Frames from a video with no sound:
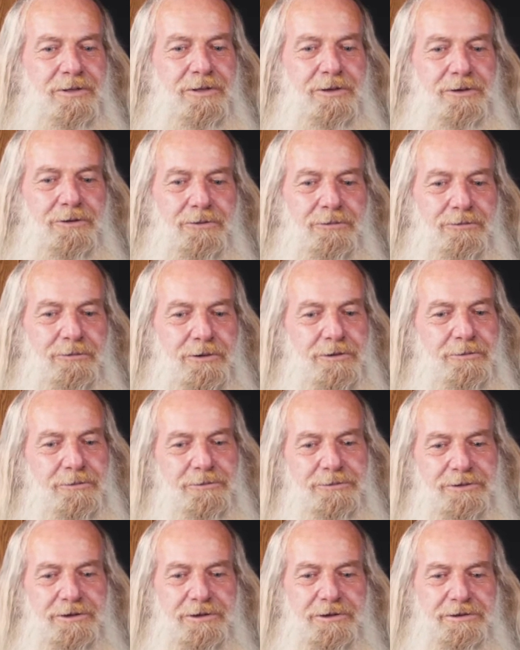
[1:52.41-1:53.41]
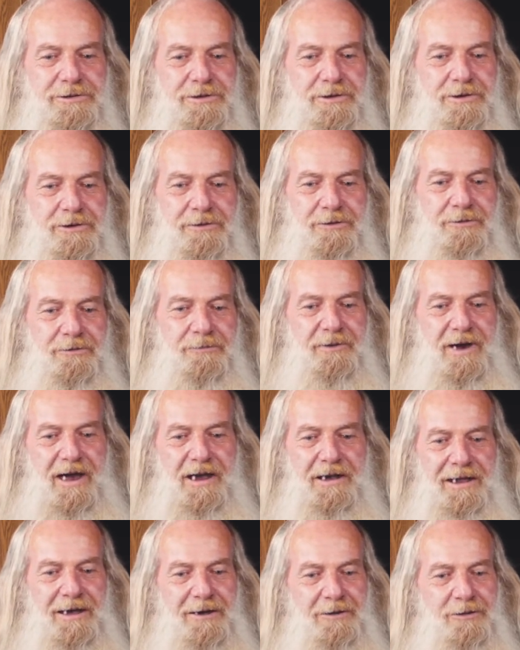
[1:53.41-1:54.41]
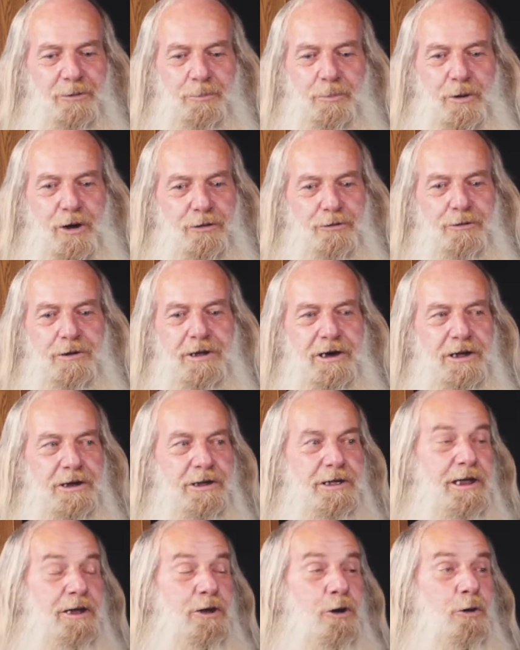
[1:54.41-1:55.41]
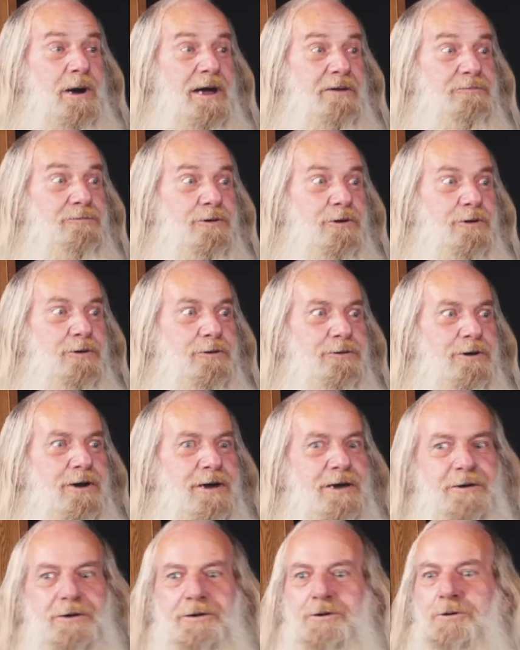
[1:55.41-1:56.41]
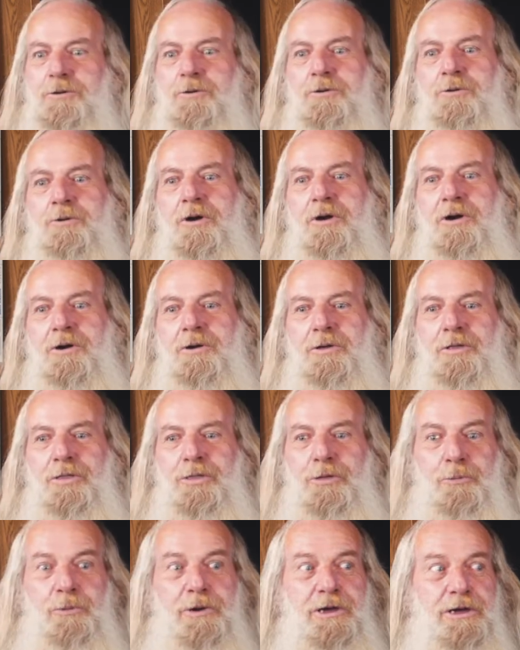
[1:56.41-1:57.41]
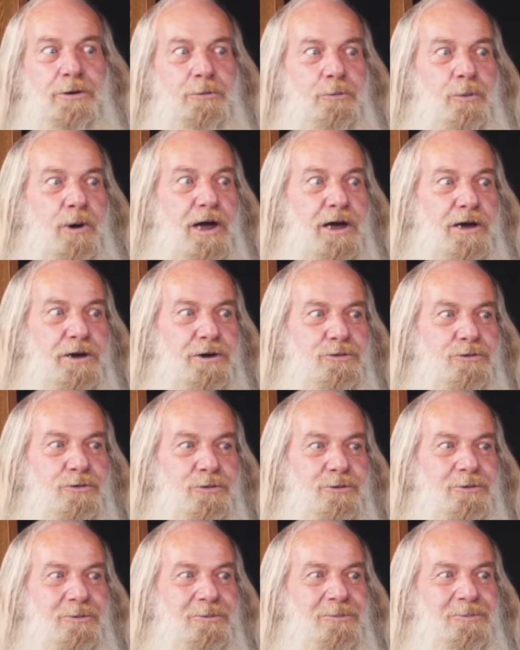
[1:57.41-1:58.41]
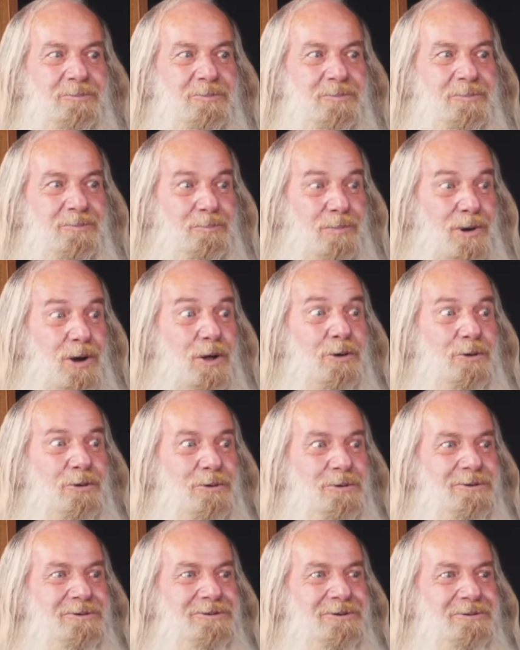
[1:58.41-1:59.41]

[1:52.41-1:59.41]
The truck was easy to find out in the parking lot. I don't have to look at three reds or blues.